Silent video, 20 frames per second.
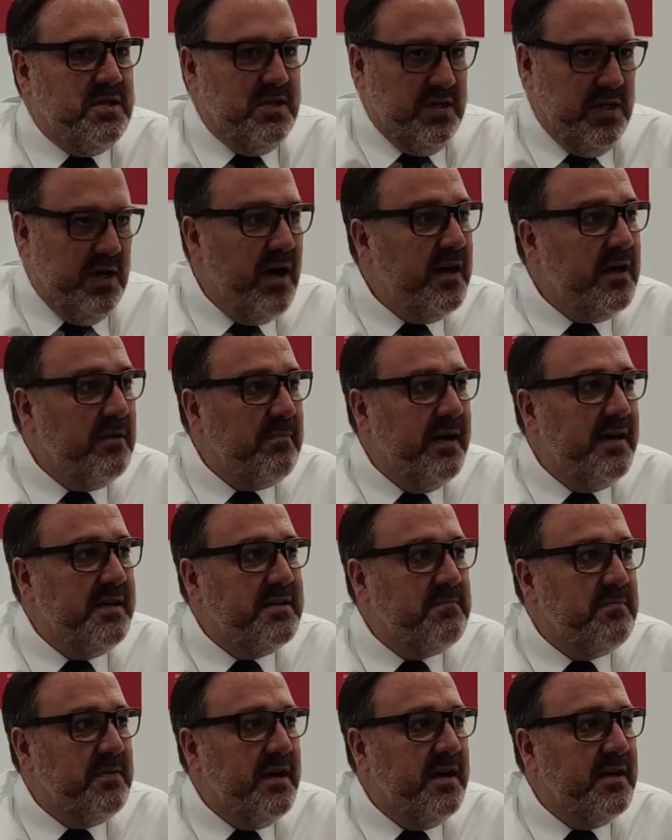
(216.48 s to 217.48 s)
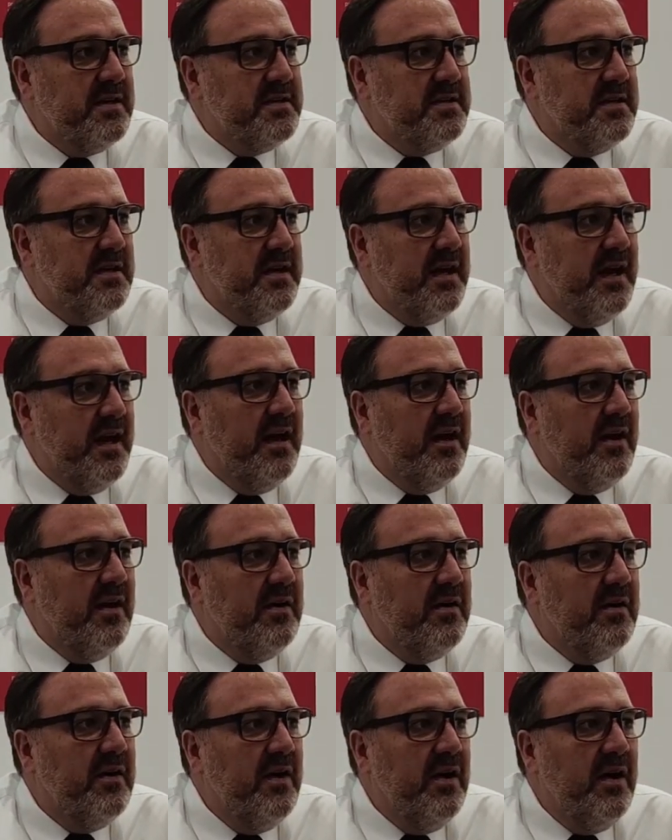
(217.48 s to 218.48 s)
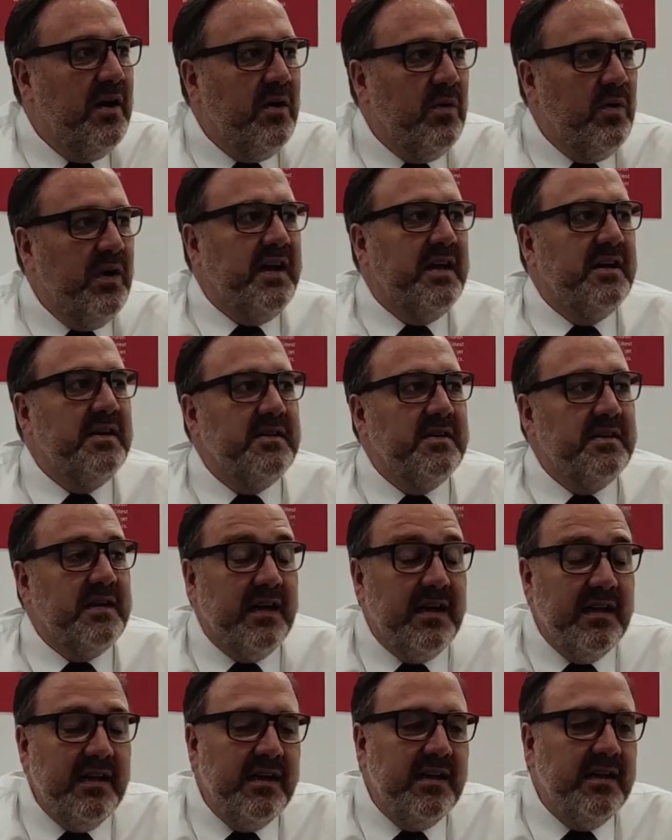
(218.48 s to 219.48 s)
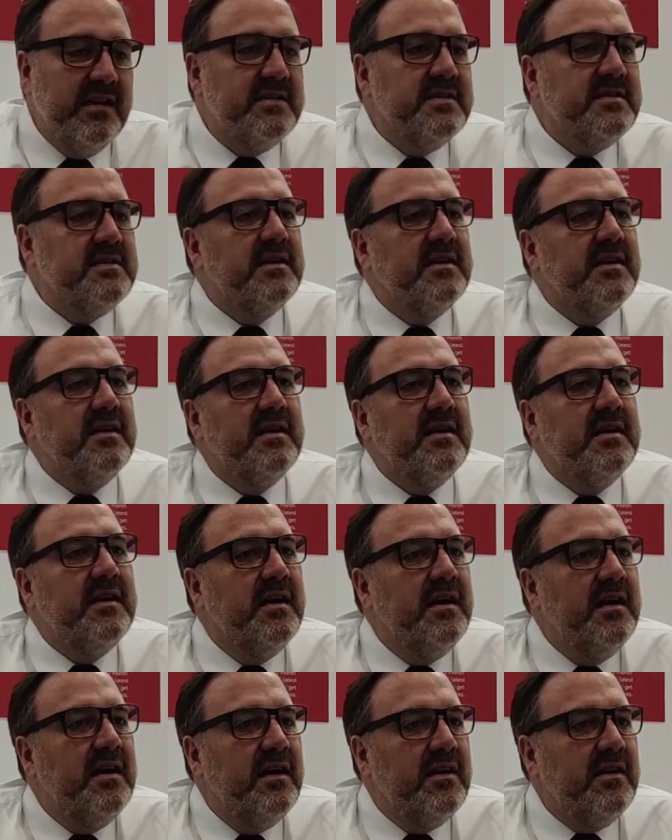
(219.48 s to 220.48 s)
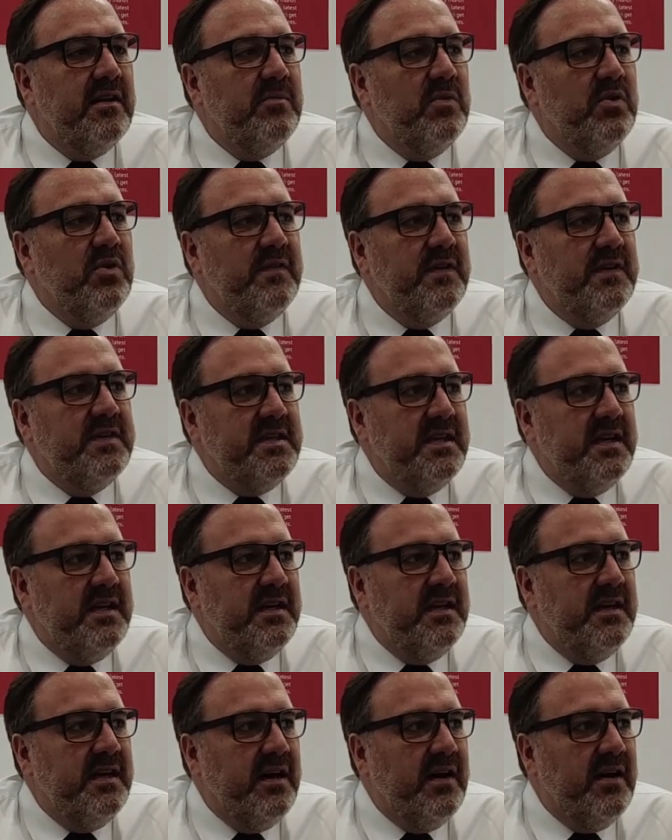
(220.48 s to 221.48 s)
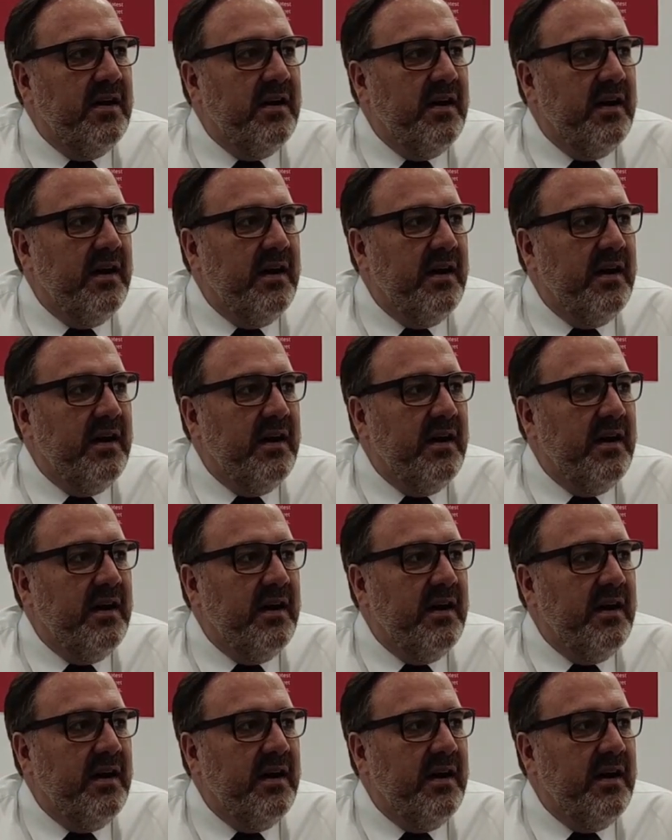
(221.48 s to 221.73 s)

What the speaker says: China-based production now, we can clearly see the move into India,